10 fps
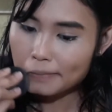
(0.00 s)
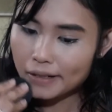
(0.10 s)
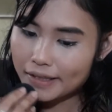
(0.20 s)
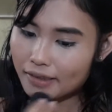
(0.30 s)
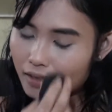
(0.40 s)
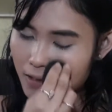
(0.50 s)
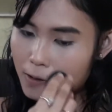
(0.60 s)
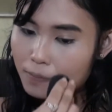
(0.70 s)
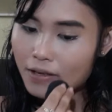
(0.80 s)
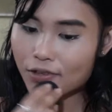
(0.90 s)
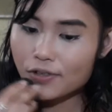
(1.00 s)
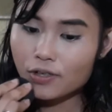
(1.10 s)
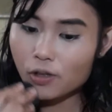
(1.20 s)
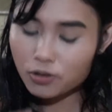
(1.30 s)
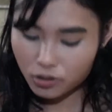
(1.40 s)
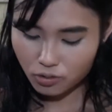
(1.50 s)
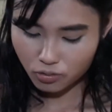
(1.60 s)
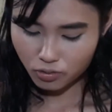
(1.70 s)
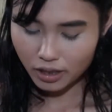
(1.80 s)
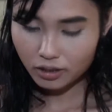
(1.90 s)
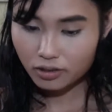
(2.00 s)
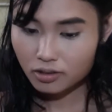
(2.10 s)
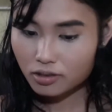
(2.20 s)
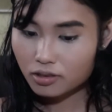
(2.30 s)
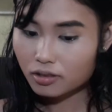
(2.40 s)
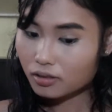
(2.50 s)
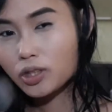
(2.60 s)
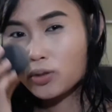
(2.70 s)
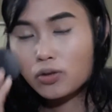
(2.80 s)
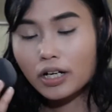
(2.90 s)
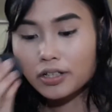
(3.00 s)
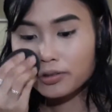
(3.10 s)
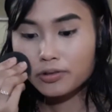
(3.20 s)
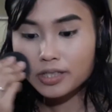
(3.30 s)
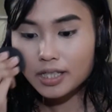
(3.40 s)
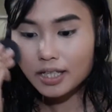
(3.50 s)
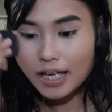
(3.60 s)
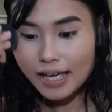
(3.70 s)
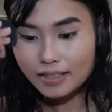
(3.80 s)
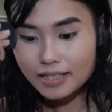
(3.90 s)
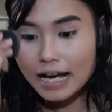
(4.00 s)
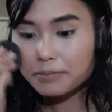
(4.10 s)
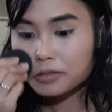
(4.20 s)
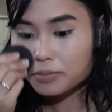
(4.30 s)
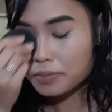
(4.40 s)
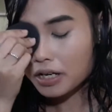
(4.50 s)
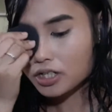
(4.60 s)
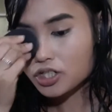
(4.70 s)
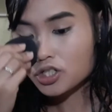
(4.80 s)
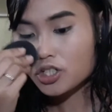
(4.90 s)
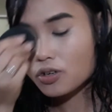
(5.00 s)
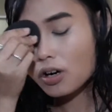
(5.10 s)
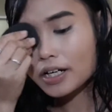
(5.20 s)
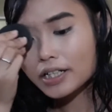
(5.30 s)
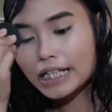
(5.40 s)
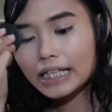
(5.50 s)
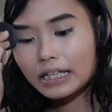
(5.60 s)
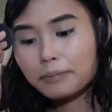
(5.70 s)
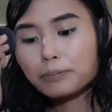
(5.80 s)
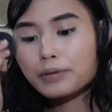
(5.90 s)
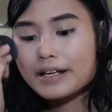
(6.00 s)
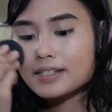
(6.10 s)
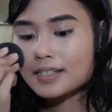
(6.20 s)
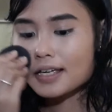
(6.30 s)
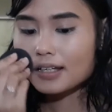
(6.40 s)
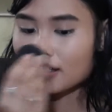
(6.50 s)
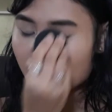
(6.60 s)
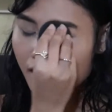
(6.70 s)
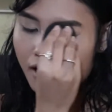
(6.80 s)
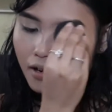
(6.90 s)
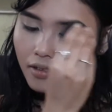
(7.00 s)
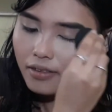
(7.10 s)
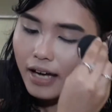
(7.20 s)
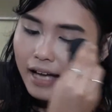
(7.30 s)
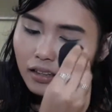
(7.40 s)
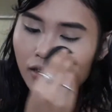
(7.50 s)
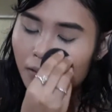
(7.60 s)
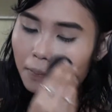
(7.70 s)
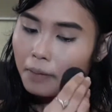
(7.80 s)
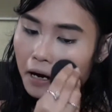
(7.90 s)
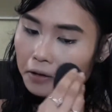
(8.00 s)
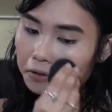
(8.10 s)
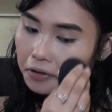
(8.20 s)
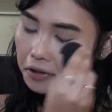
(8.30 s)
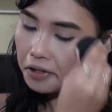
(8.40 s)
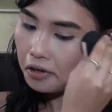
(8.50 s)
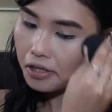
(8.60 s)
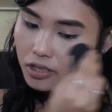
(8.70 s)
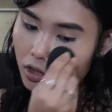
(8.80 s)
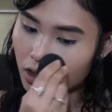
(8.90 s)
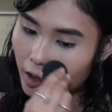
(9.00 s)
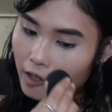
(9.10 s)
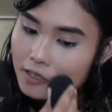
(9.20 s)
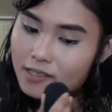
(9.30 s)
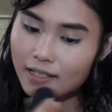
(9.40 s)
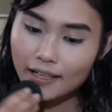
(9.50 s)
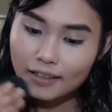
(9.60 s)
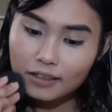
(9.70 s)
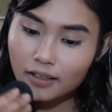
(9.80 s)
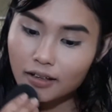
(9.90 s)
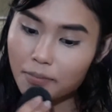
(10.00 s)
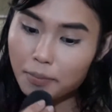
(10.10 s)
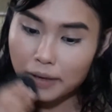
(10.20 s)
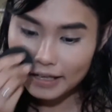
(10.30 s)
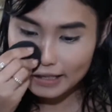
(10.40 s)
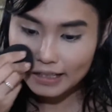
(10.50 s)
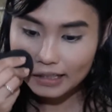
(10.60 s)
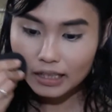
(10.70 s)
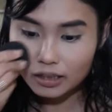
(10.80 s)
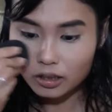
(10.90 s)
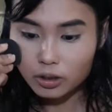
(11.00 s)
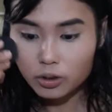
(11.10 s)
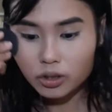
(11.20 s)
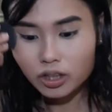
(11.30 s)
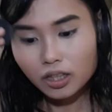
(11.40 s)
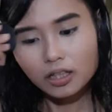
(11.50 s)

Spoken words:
But this method also works. You are using a damp sponge. You are really pressing that powder onto your skin, making it look